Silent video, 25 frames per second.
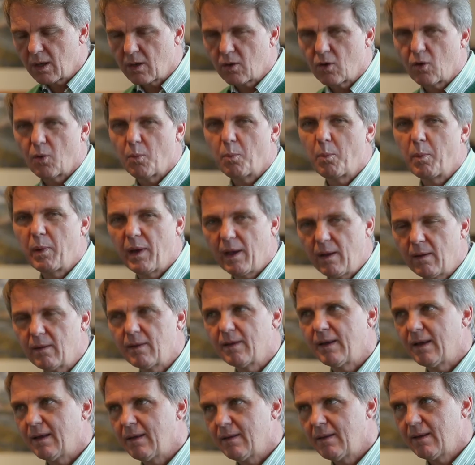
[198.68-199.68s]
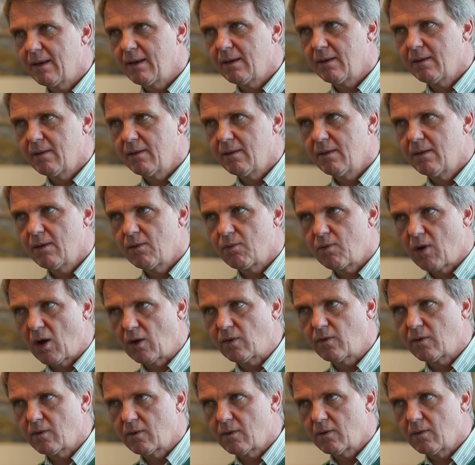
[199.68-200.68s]
compel the, the, the
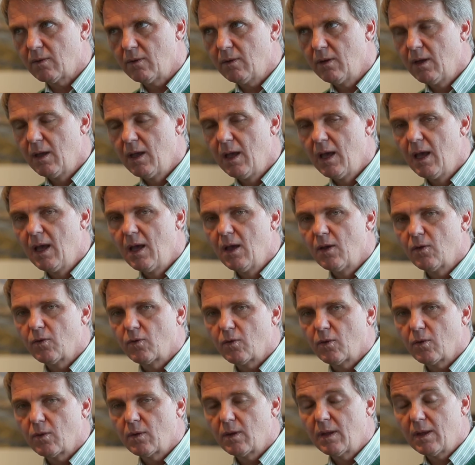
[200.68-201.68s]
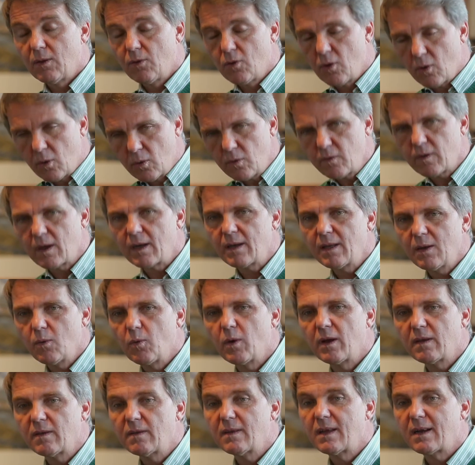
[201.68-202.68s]
rusts. No? So those are the
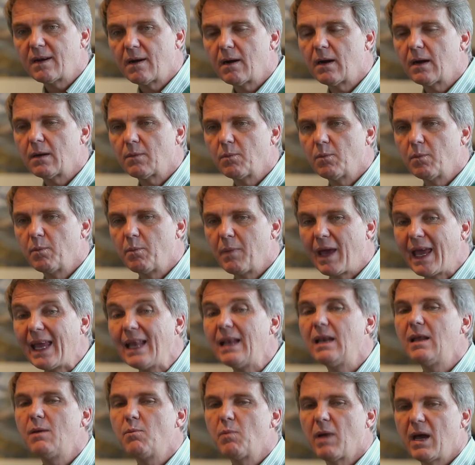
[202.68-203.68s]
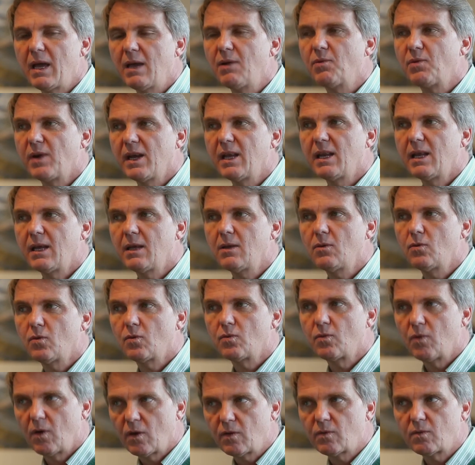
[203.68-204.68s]
ones that are mainly migrating to
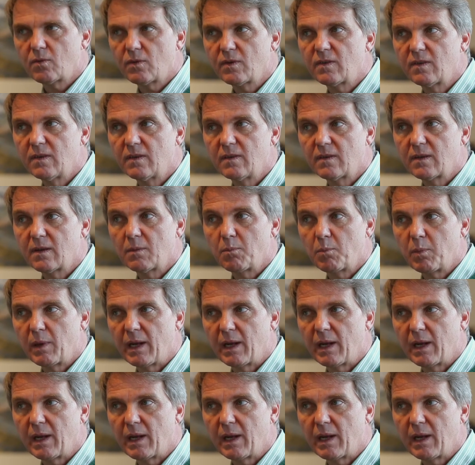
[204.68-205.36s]
rust-resistant